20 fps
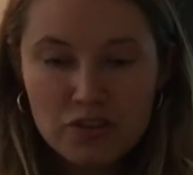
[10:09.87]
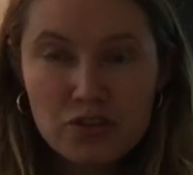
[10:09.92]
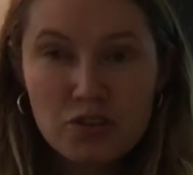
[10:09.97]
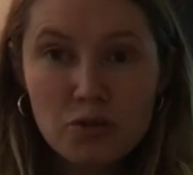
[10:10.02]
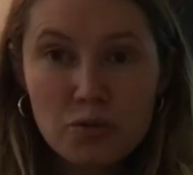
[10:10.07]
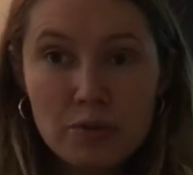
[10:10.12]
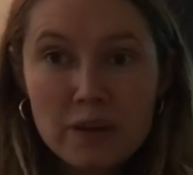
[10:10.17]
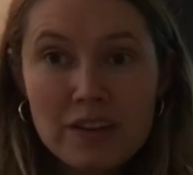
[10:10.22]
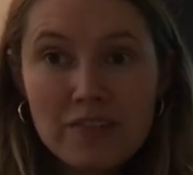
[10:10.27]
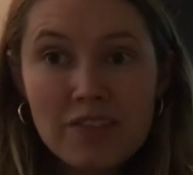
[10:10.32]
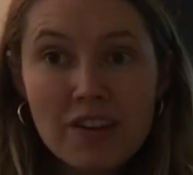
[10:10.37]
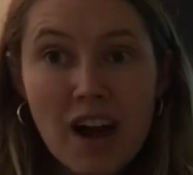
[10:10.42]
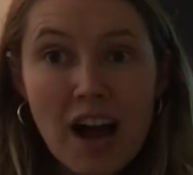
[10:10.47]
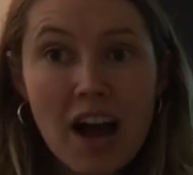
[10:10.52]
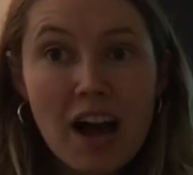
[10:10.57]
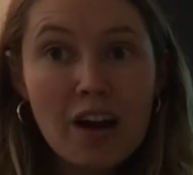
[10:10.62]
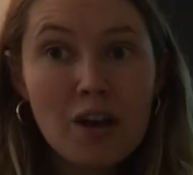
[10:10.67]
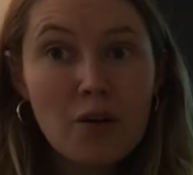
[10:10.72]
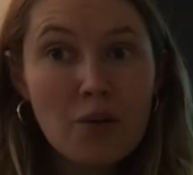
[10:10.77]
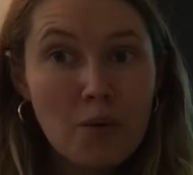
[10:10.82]
So we've
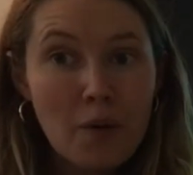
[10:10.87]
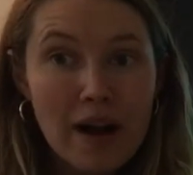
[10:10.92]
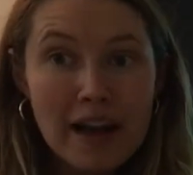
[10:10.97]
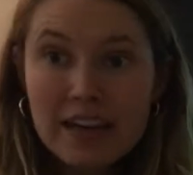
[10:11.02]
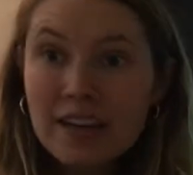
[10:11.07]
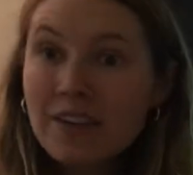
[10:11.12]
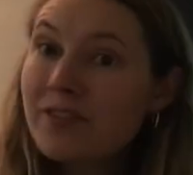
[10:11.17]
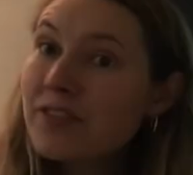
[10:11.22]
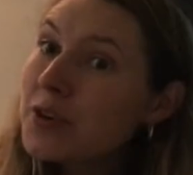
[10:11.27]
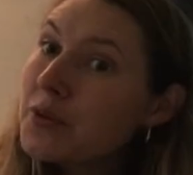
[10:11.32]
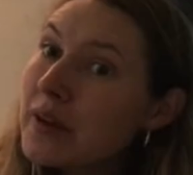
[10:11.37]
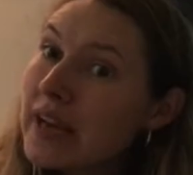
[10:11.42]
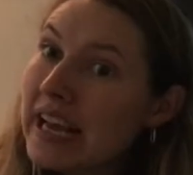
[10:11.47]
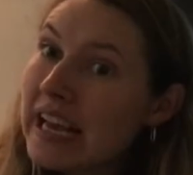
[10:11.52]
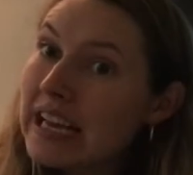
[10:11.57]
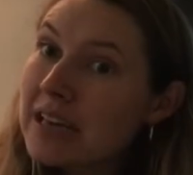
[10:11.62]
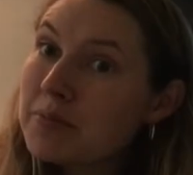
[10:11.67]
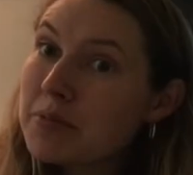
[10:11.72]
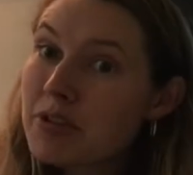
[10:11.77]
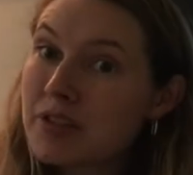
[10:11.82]
got quite a few
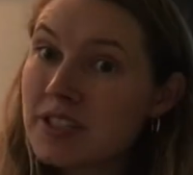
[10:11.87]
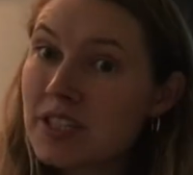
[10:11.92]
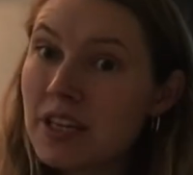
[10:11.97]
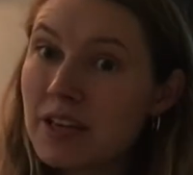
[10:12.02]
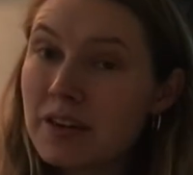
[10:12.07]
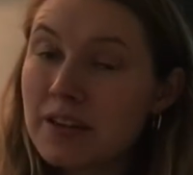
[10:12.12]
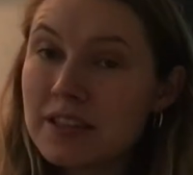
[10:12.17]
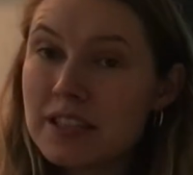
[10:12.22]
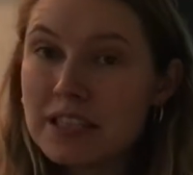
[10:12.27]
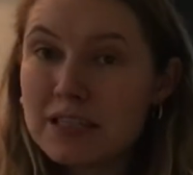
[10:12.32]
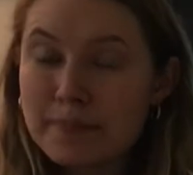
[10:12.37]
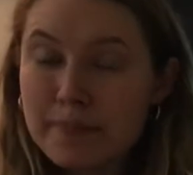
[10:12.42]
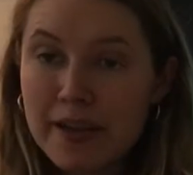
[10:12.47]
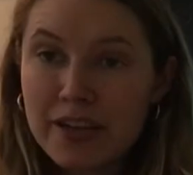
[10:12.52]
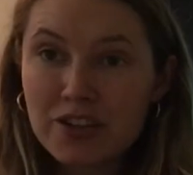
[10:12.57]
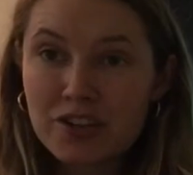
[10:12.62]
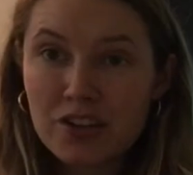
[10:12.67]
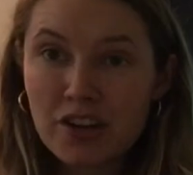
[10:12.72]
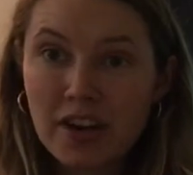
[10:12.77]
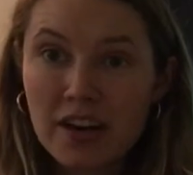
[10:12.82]
animals here in this
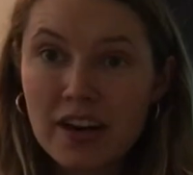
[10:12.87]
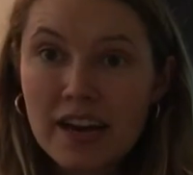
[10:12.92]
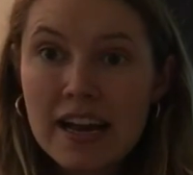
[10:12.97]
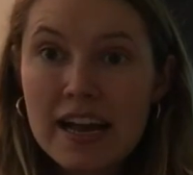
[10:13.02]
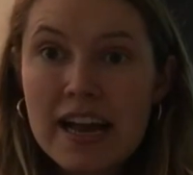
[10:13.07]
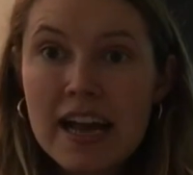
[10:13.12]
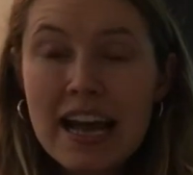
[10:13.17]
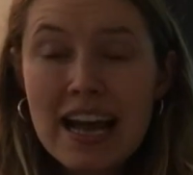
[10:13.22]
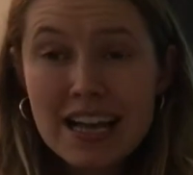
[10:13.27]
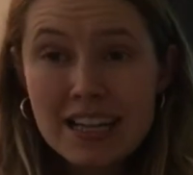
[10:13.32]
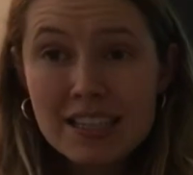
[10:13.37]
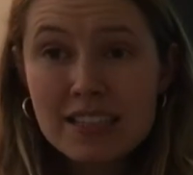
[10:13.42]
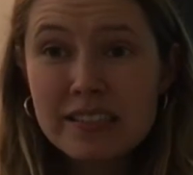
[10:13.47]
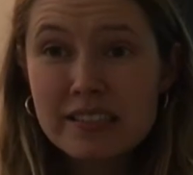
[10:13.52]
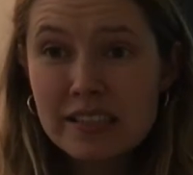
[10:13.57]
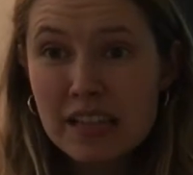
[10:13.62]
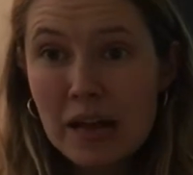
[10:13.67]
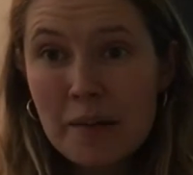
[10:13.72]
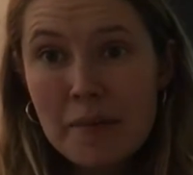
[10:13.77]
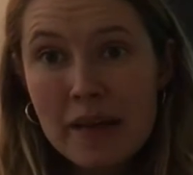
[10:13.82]
picture, and
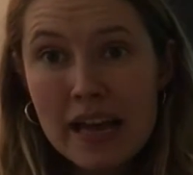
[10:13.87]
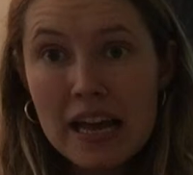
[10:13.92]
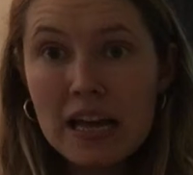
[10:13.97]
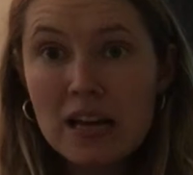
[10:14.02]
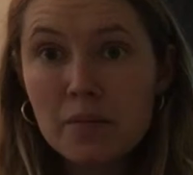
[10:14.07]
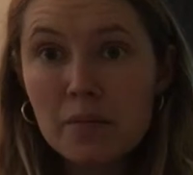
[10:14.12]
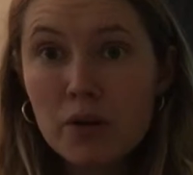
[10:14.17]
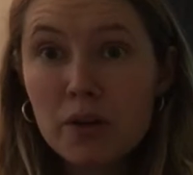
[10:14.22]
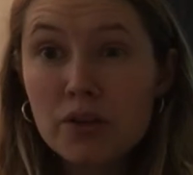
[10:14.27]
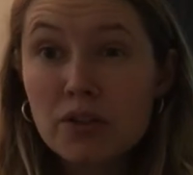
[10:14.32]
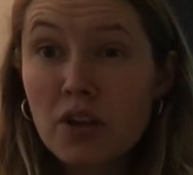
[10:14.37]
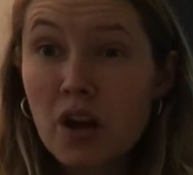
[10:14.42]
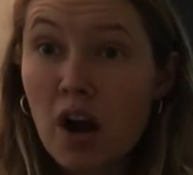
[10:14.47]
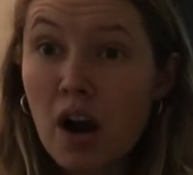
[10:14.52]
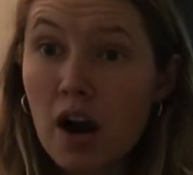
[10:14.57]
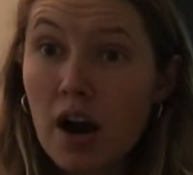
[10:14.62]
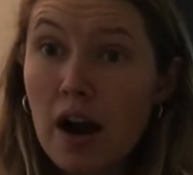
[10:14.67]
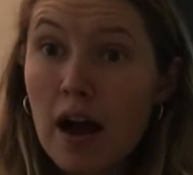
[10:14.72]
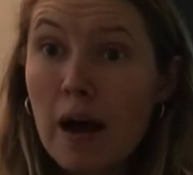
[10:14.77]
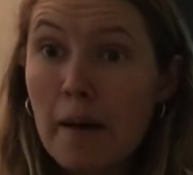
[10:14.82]
some animals
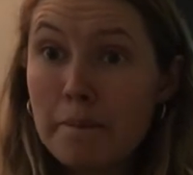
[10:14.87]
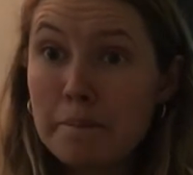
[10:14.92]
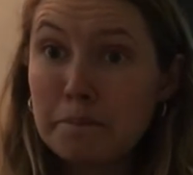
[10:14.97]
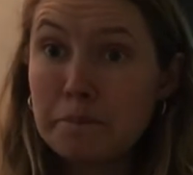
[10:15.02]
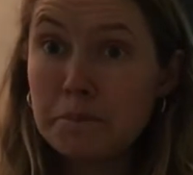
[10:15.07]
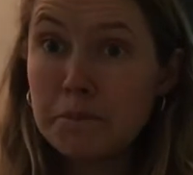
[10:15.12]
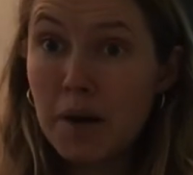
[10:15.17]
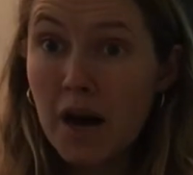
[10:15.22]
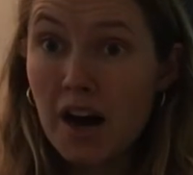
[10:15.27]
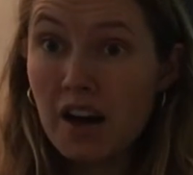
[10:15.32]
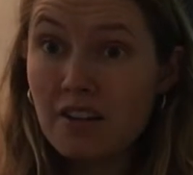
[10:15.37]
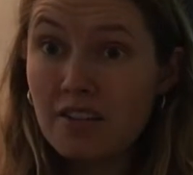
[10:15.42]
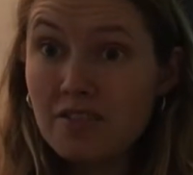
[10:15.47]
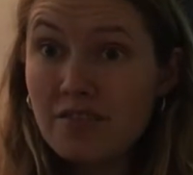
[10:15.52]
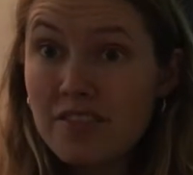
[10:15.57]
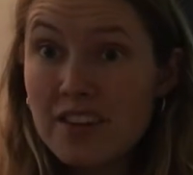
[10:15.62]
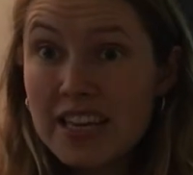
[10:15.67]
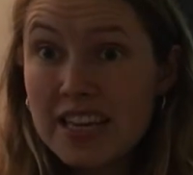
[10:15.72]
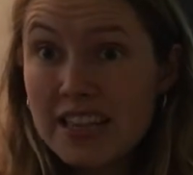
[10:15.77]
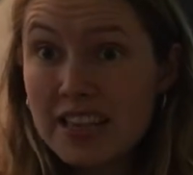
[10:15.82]
are above
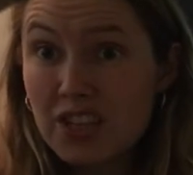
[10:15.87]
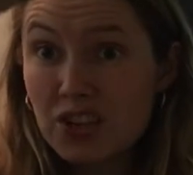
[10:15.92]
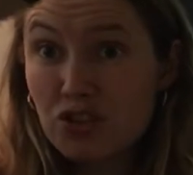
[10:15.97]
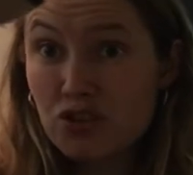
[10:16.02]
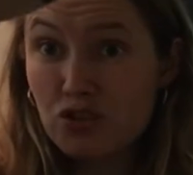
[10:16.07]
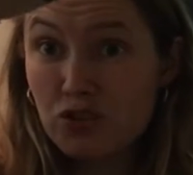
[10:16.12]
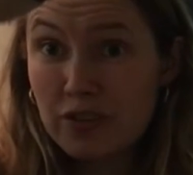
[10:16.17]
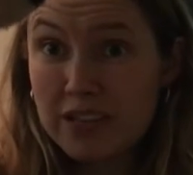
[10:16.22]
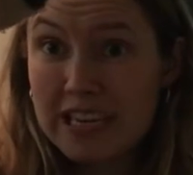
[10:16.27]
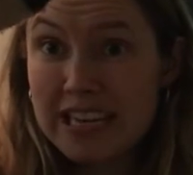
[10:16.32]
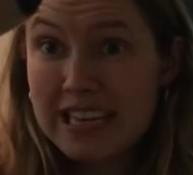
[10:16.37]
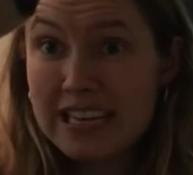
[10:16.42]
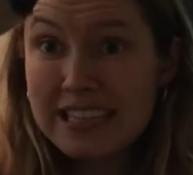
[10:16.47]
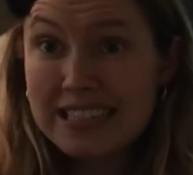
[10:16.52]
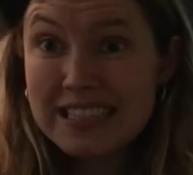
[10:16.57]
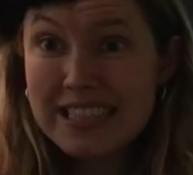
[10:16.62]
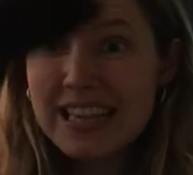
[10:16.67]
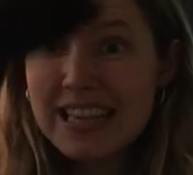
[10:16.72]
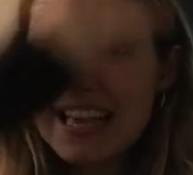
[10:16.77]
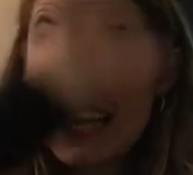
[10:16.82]
in the trees
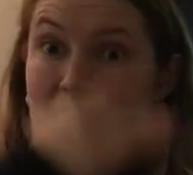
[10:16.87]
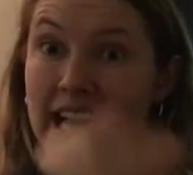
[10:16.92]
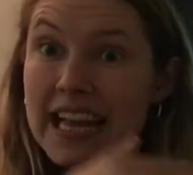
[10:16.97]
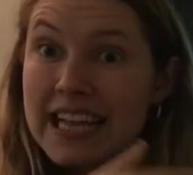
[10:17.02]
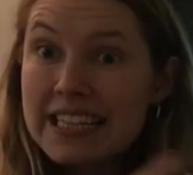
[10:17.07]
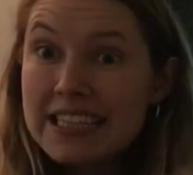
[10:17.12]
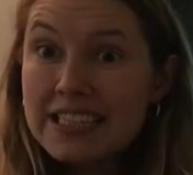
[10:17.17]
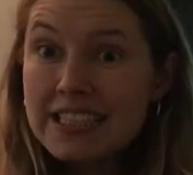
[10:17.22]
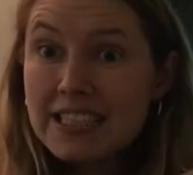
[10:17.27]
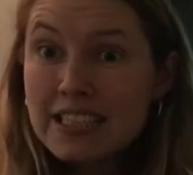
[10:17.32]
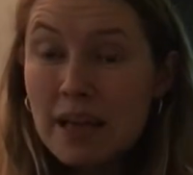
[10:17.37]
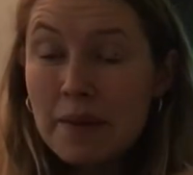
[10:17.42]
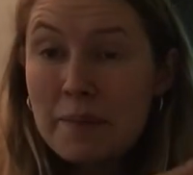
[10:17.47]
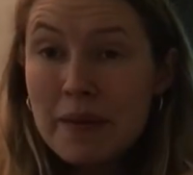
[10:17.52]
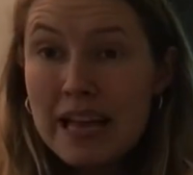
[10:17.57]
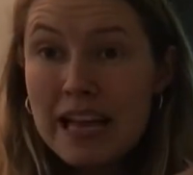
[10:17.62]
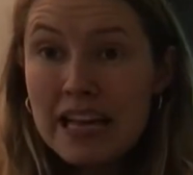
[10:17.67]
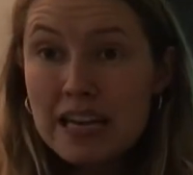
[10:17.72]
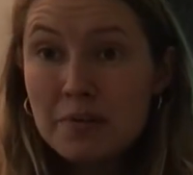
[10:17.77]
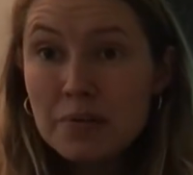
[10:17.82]
and some
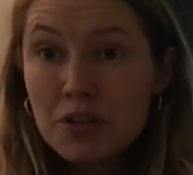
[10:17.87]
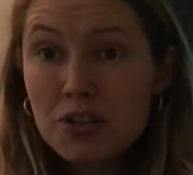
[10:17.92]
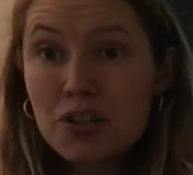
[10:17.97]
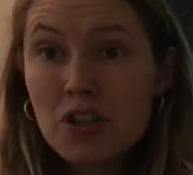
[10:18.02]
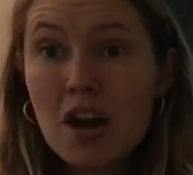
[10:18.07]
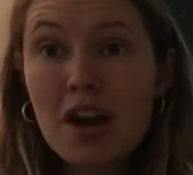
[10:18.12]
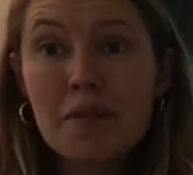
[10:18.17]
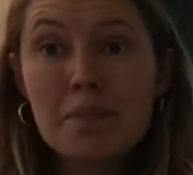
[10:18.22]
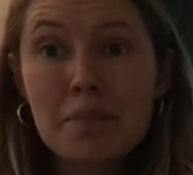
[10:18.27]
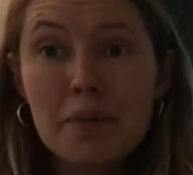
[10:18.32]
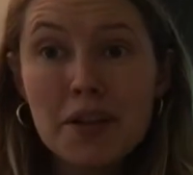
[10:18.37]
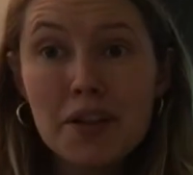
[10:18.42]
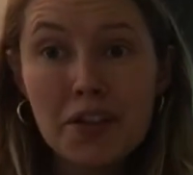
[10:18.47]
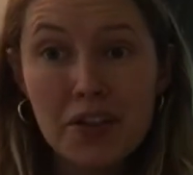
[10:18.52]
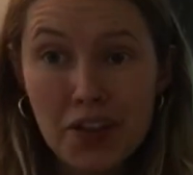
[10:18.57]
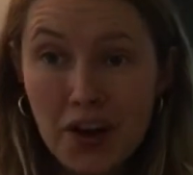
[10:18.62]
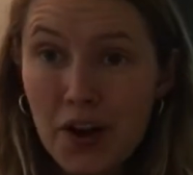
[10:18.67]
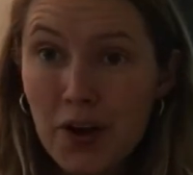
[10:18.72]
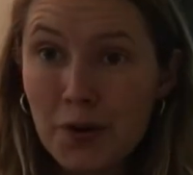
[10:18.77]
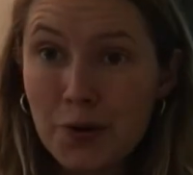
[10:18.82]
animals are
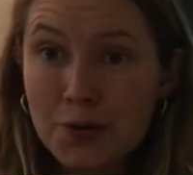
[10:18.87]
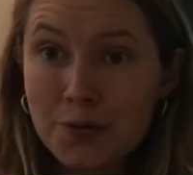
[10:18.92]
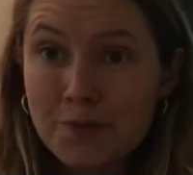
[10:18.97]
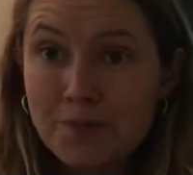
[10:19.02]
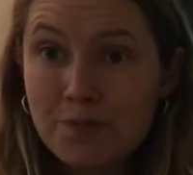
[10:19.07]
below.